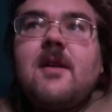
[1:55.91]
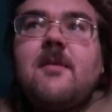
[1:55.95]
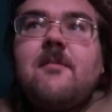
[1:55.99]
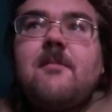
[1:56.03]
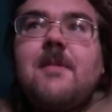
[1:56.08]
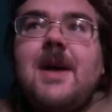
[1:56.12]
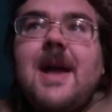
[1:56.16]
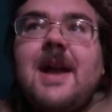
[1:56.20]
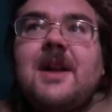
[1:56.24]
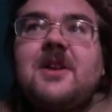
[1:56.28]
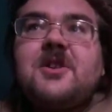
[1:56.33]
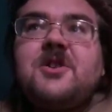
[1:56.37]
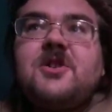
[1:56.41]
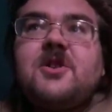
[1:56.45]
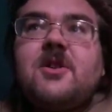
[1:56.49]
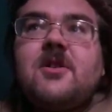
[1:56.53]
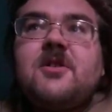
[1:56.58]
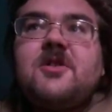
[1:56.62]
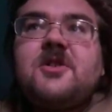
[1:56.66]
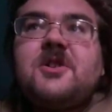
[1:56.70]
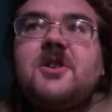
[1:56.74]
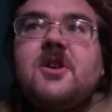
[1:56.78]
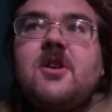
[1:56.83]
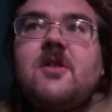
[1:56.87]
Make sure
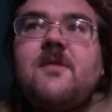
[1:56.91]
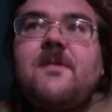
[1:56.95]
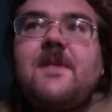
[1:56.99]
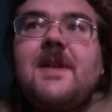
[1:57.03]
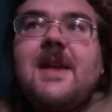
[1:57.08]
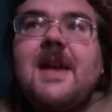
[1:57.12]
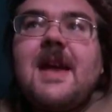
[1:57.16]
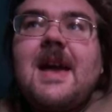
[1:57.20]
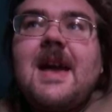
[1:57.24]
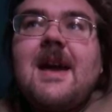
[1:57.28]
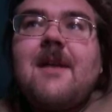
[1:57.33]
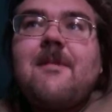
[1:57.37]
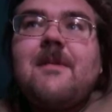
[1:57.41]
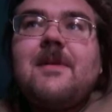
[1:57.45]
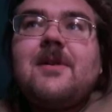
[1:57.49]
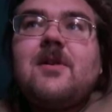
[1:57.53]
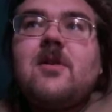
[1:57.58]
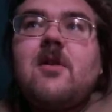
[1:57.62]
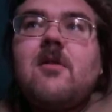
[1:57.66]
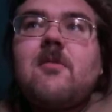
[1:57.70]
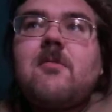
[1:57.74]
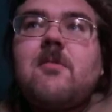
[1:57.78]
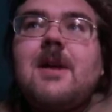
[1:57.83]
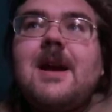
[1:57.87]
to, if you haven't
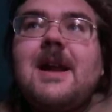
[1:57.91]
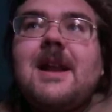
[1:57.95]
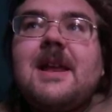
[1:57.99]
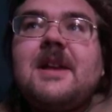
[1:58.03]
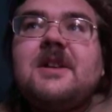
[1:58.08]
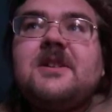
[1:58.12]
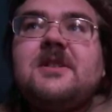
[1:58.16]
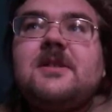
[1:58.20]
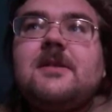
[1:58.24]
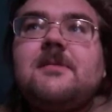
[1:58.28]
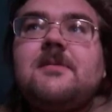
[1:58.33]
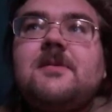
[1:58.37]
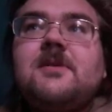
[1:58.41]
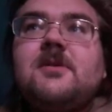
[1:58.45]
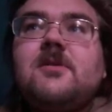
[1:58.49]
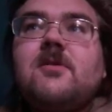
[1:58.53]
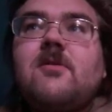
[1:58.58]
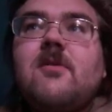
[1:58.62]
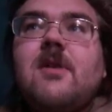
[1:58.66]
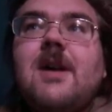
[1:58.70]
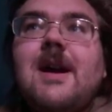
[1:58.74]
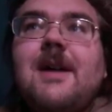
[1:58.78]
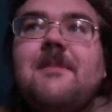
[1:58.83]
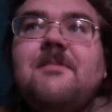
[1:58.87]
already,
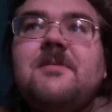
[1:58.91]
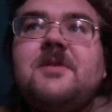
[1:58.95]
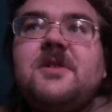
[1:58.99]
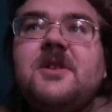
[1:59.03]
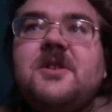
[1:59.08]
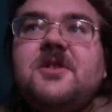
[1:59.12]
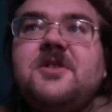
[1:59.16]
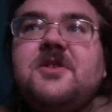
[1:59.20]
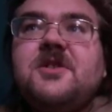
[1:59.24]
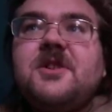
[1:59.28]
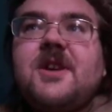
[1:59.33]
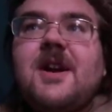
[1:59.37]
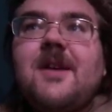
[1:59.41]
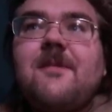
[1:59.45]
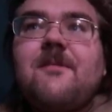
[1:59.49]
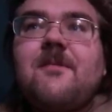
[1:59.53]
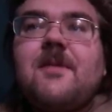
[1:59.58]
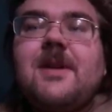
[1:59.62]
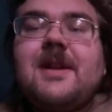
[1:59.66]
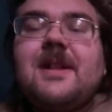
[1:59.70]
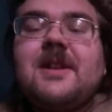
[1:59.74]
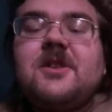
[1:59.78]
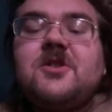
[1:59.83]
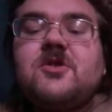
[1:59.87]
subscribe to
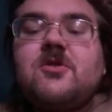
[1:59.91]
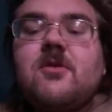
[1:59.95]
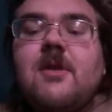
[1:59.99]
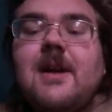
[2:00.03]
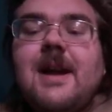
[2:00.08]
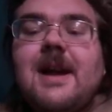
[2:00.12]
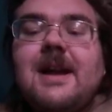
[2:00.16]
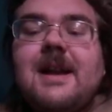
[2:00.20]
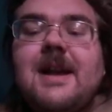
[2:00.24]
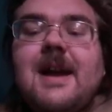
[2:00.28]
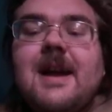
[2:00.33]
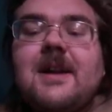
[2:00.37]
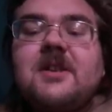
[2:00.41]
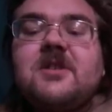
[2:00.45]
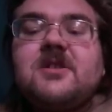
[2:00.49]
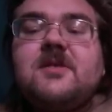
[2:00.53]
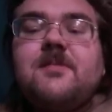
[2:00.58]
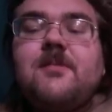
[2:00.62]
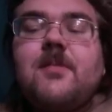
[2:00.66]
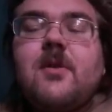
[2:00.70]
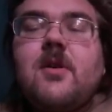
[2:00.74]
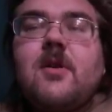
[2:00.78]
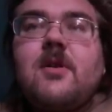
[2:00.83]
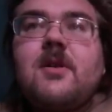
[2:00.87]
Jeffrey the Train
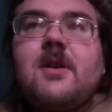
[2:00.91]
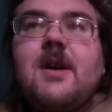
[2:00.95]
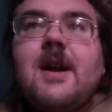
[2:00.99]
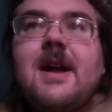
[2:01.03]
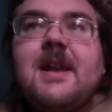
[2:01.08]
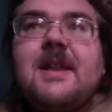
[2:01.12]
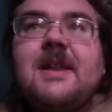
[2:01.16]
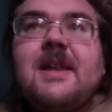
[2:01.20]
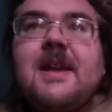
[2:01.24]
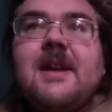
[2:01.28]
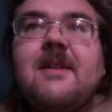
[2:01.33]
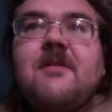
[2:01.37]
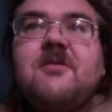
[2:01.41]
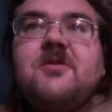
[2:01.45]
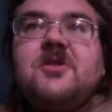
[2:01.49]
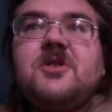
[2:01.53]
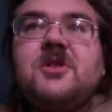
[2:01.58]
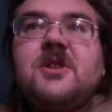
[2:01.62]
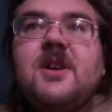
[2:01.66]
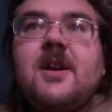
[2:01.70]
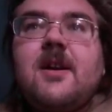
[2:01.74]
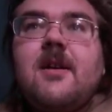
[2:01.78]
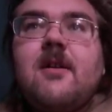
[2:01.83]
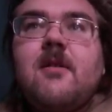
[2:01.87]
Expert on
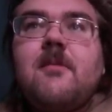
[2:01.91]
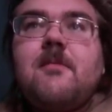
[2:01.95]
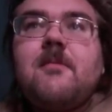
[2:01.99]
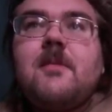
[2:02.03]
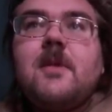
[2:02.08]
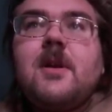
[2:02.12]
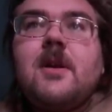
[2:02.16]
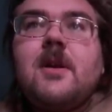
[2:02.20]
YouTube.